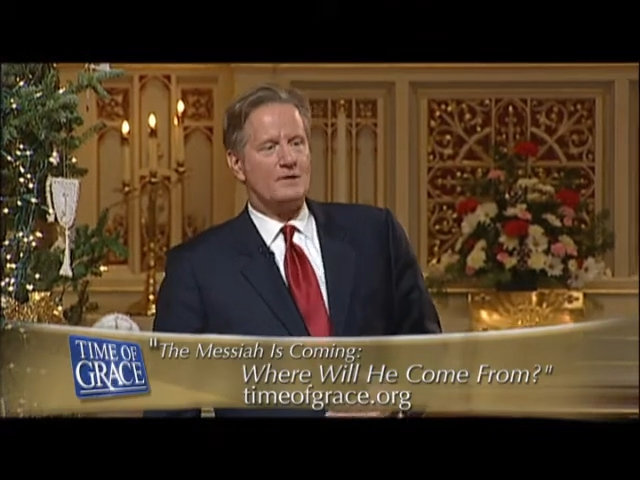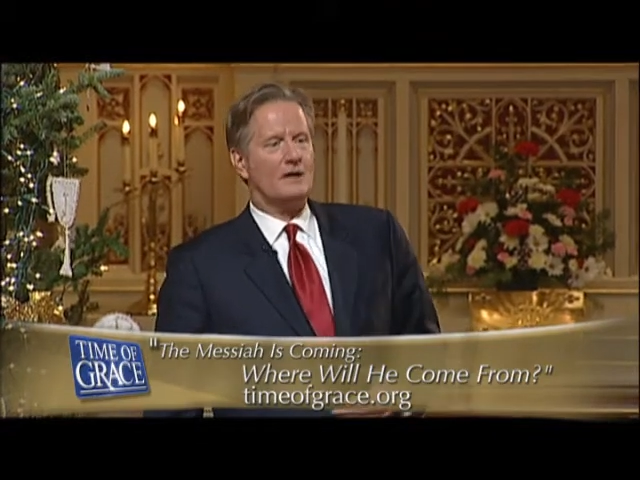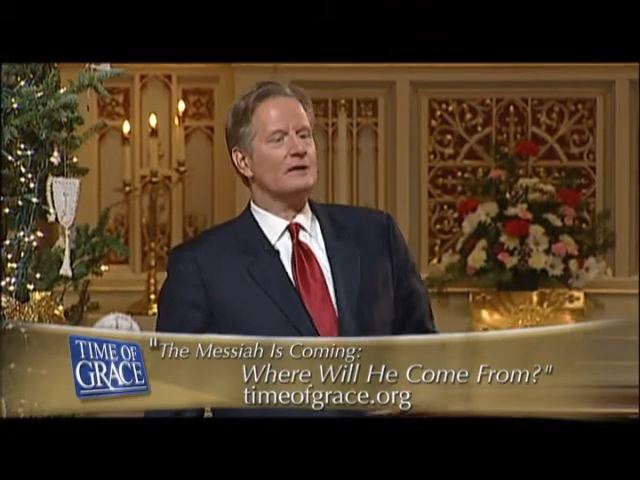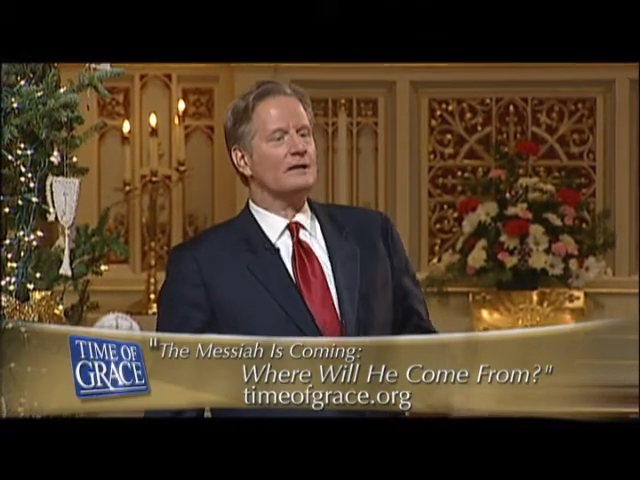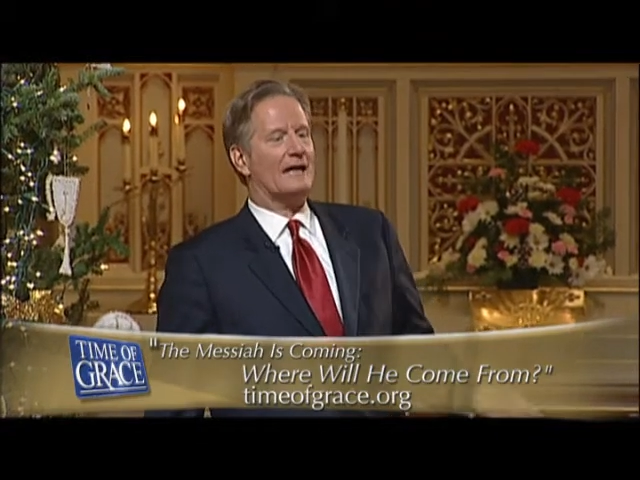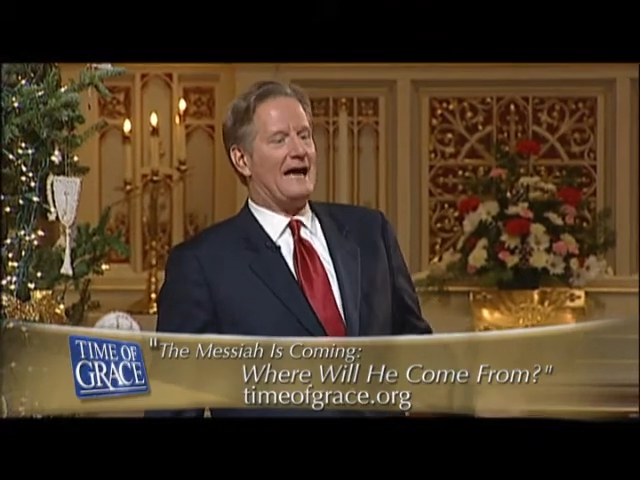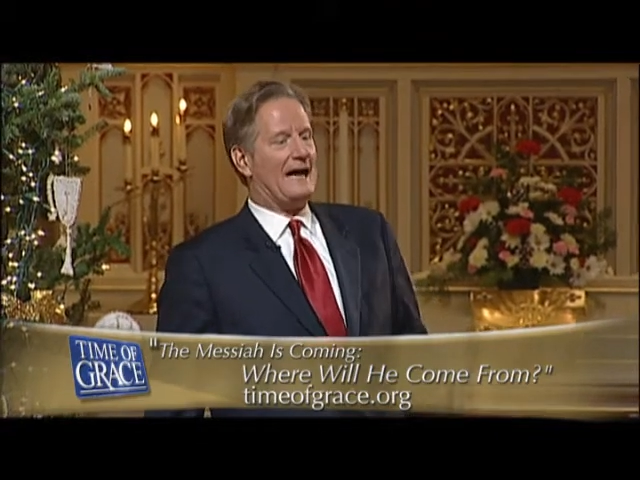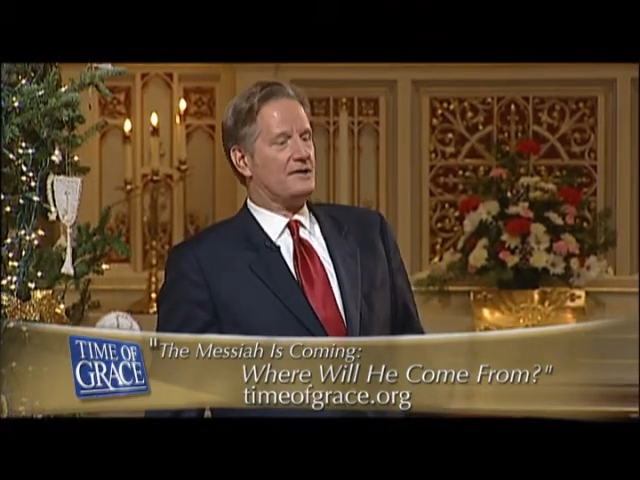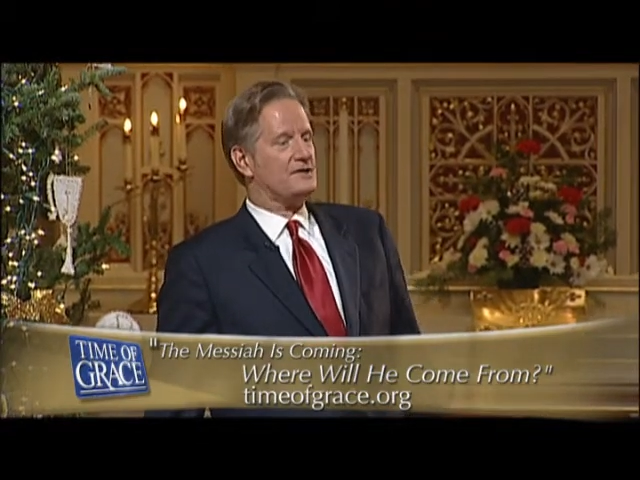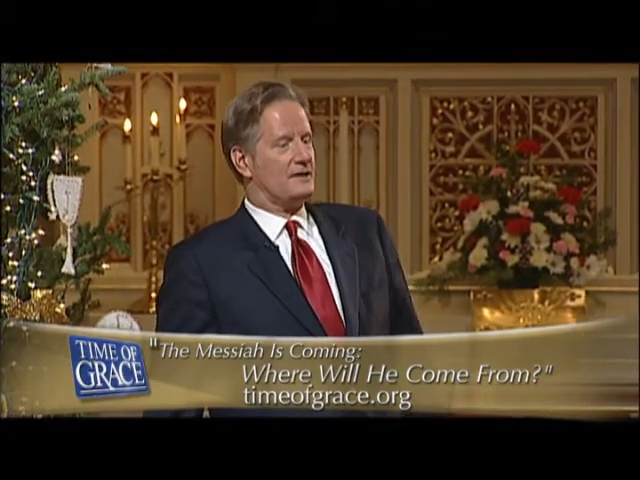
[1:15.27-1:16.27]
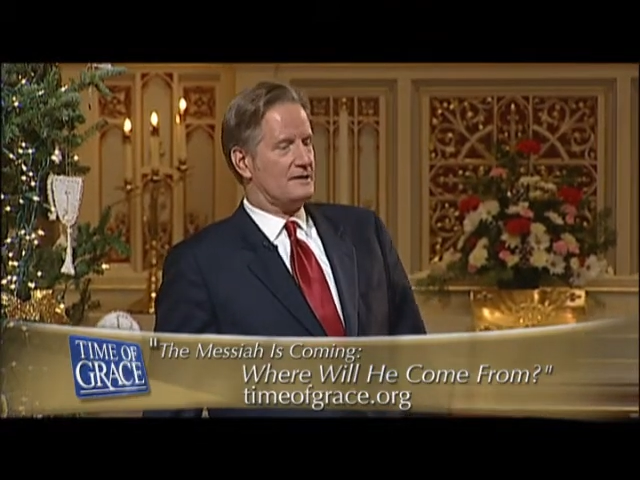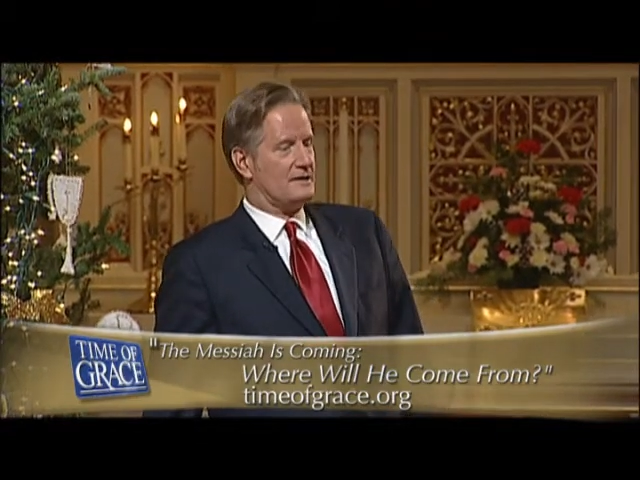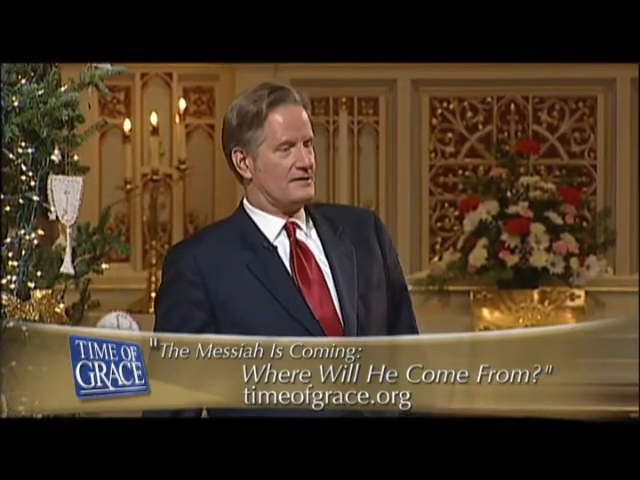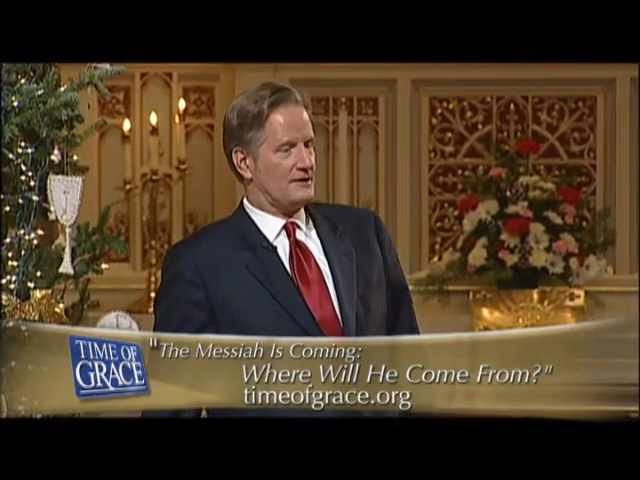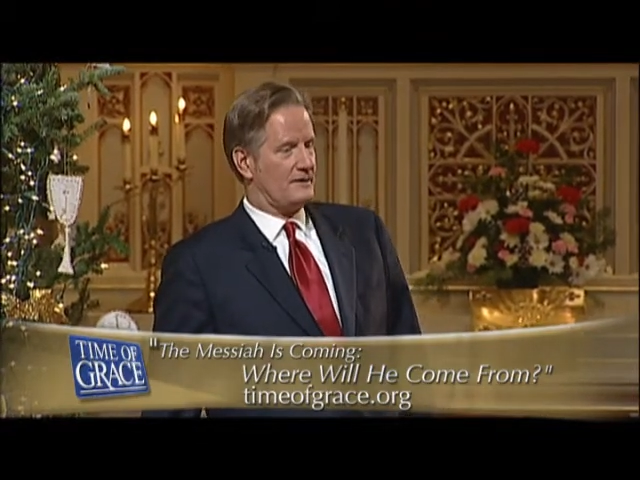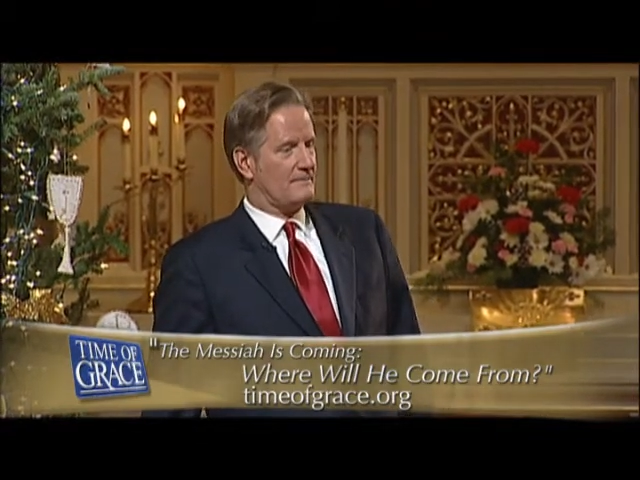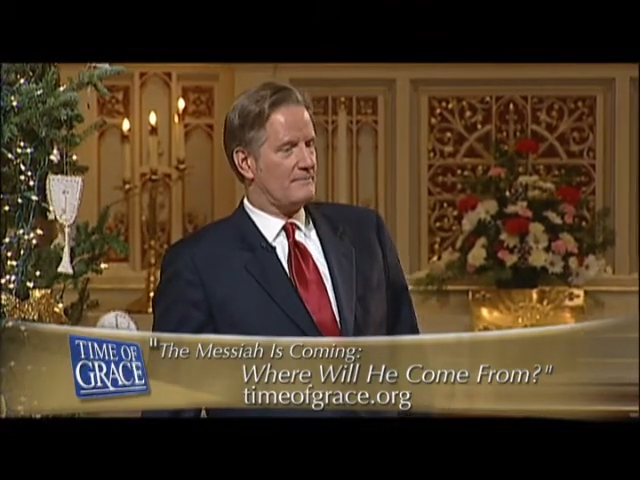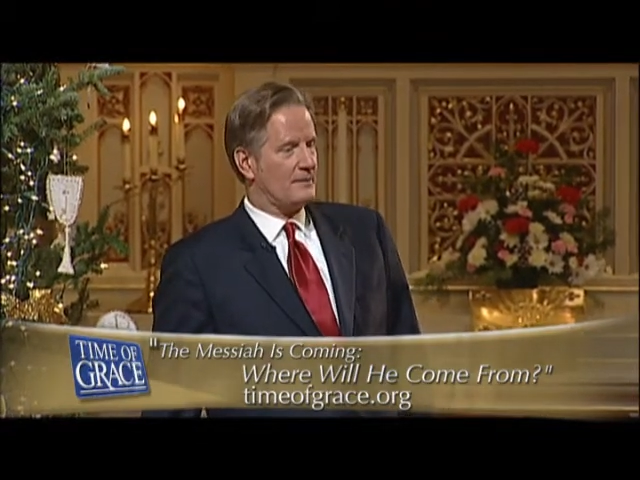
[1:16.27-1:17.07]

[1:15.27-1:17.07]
a little accident, doesn't it?